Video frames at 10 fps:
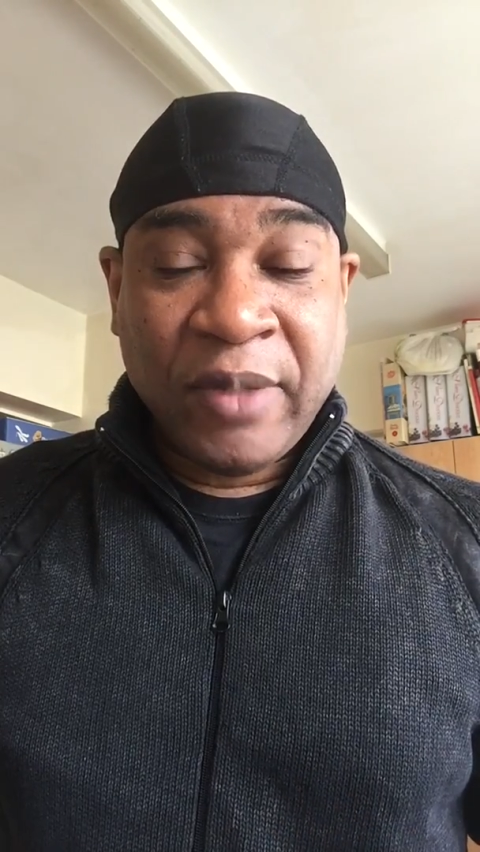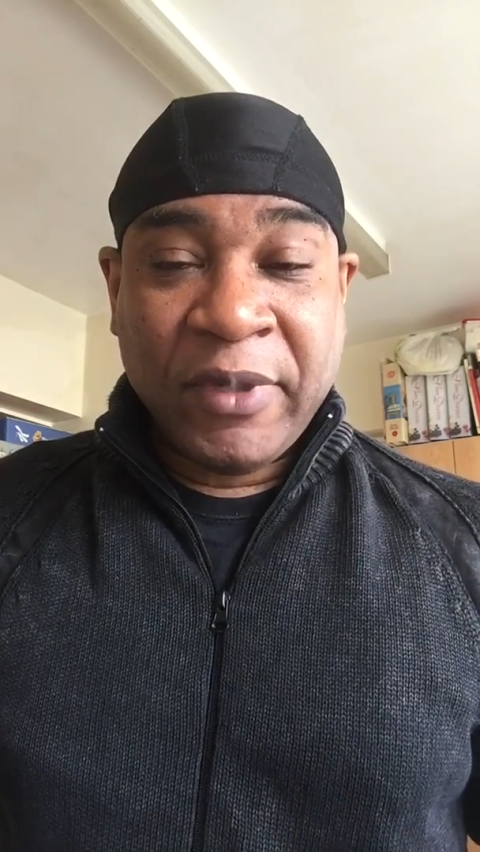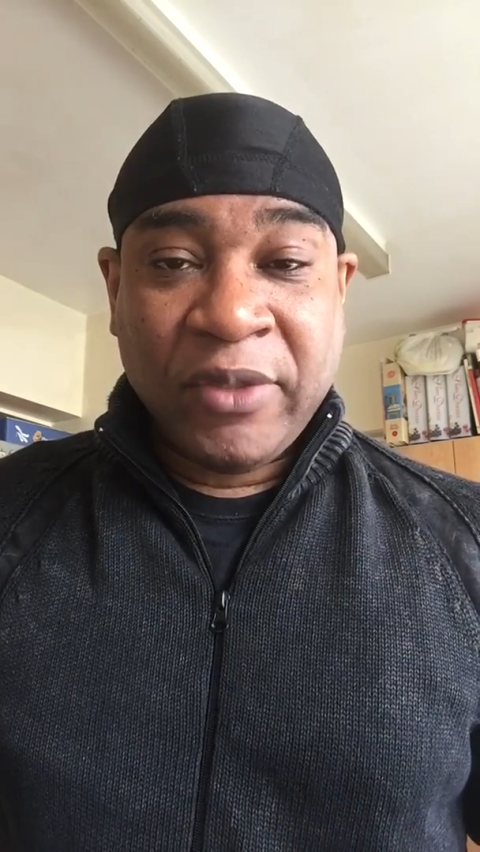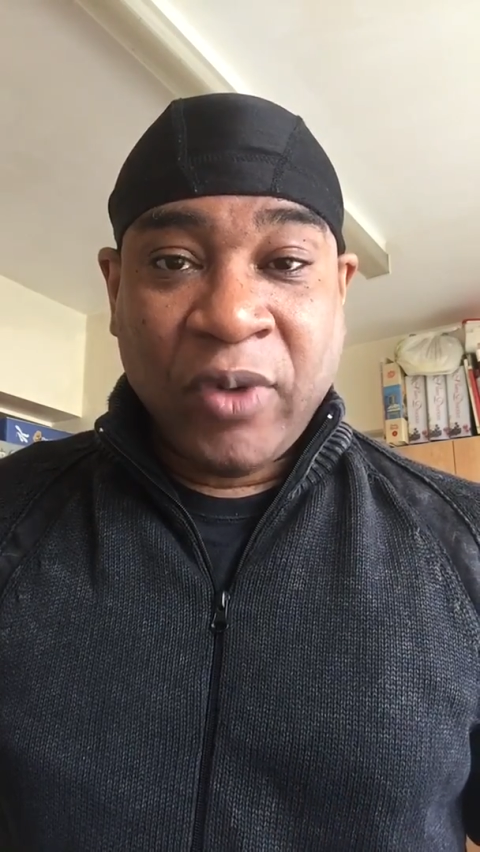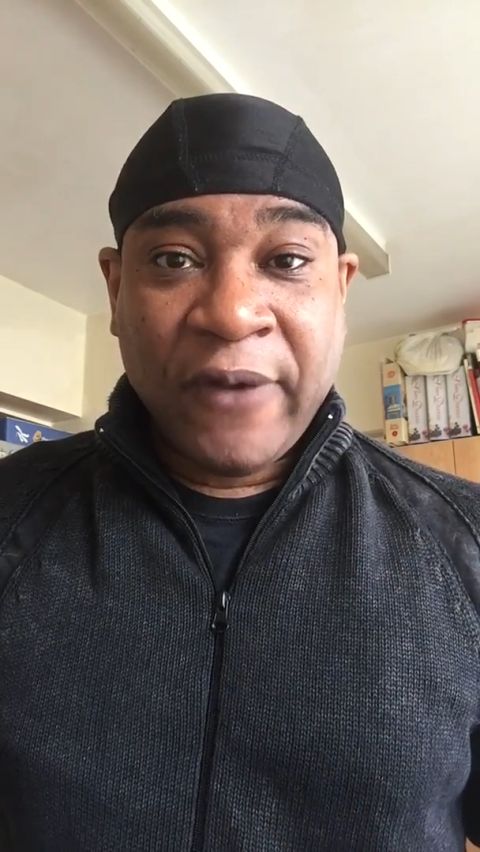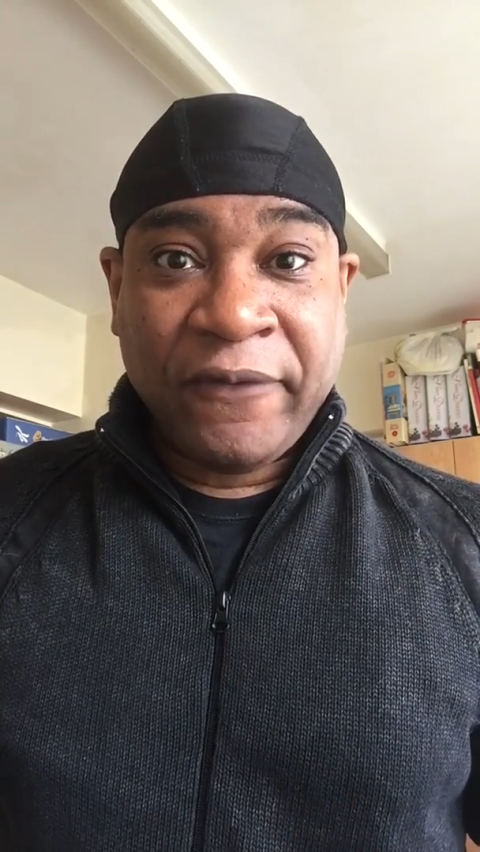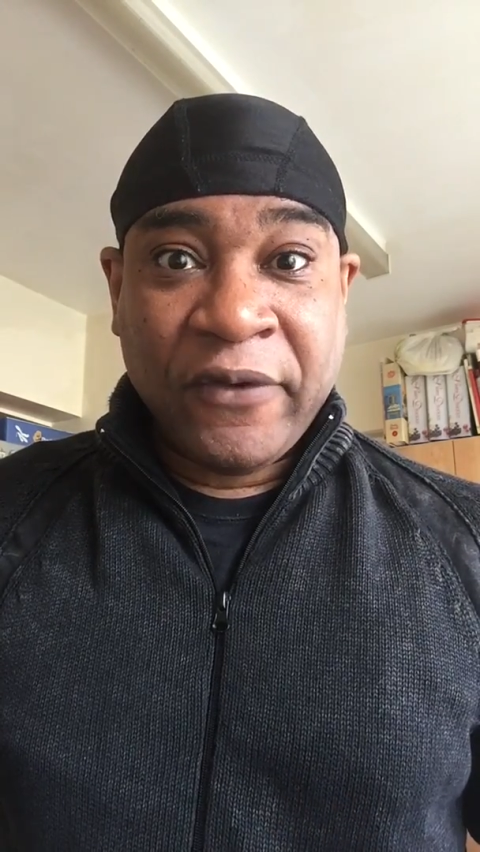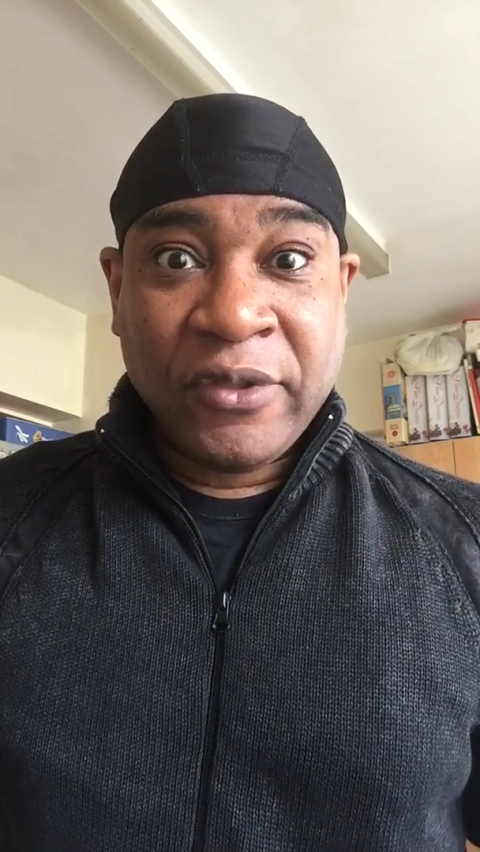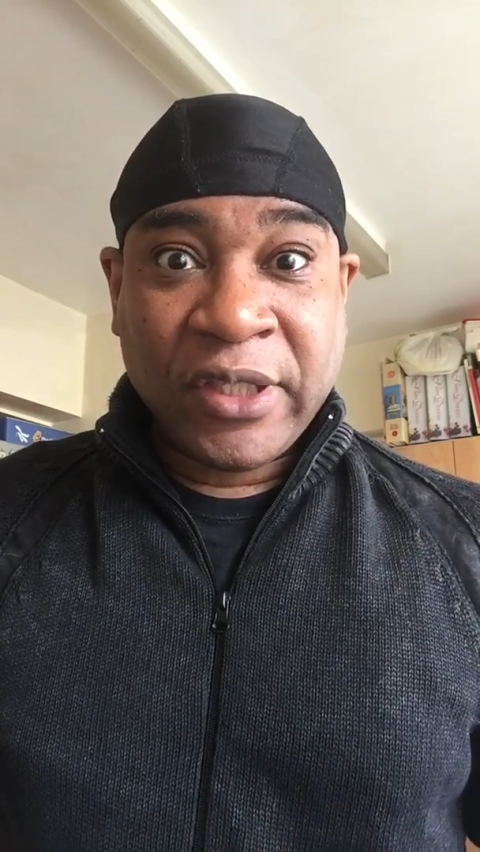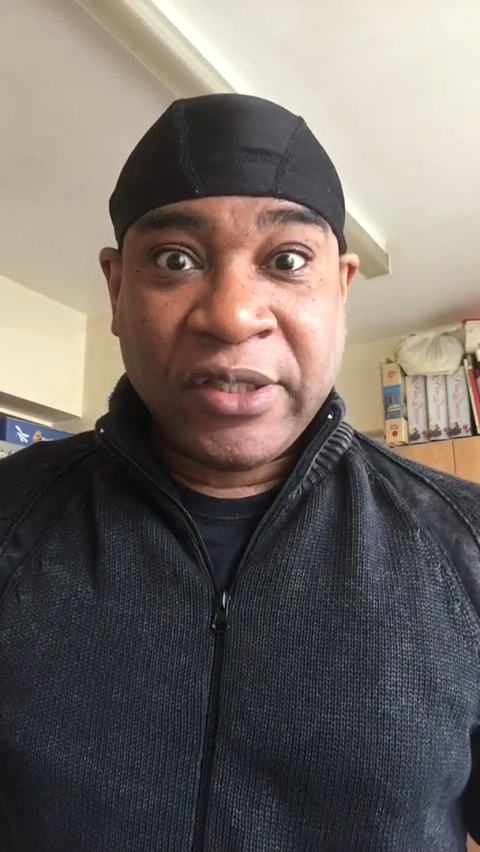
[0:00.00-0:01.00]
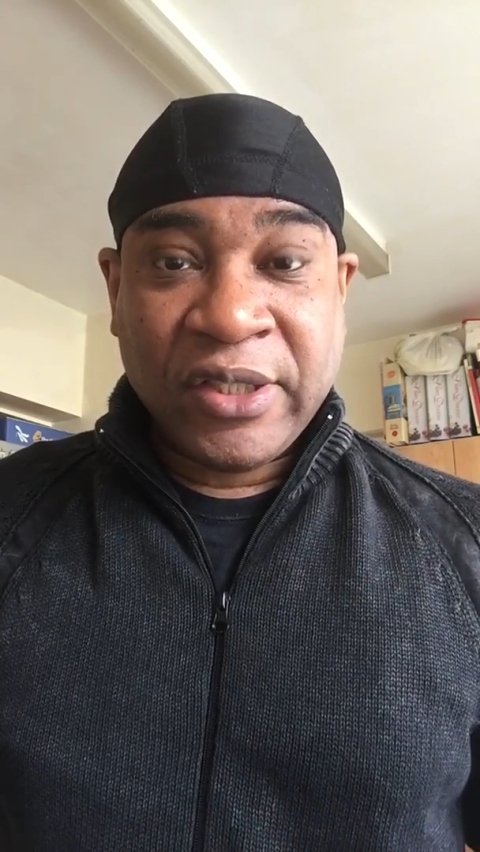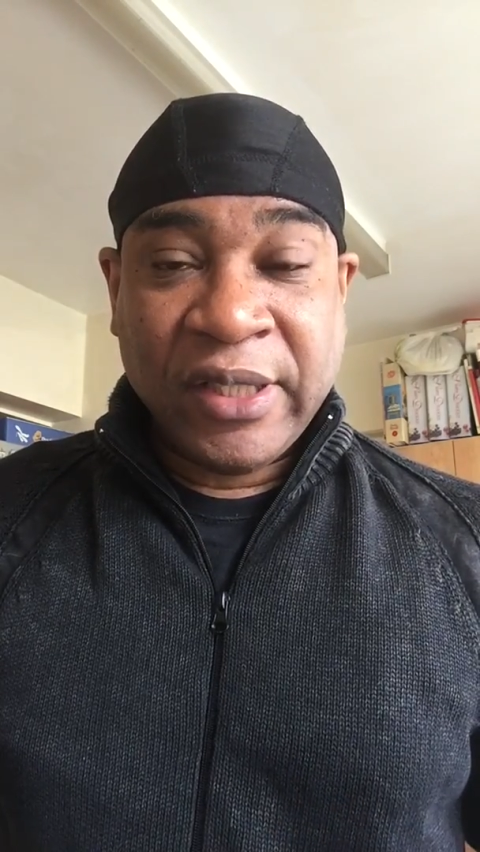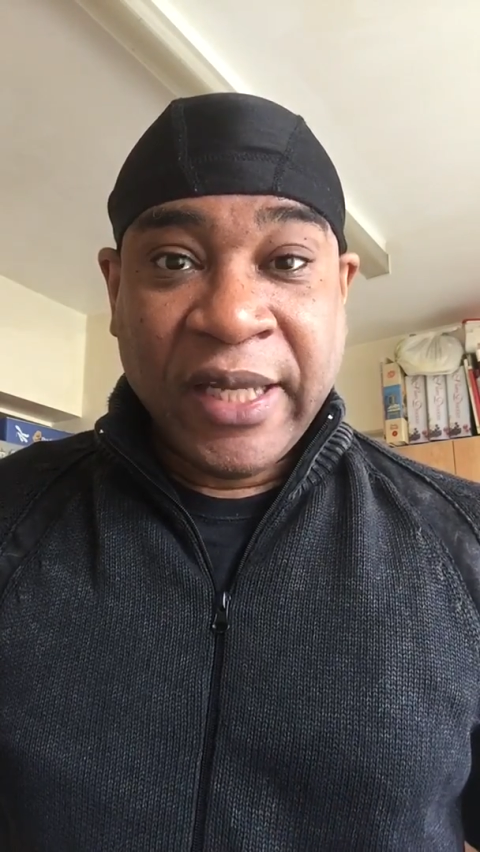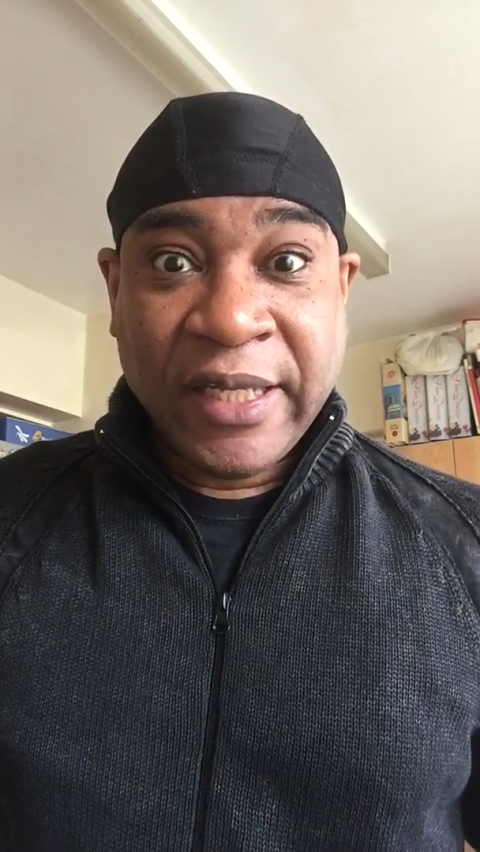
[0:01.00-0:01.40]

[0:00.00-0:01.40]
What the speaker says: I mean, right foods I can still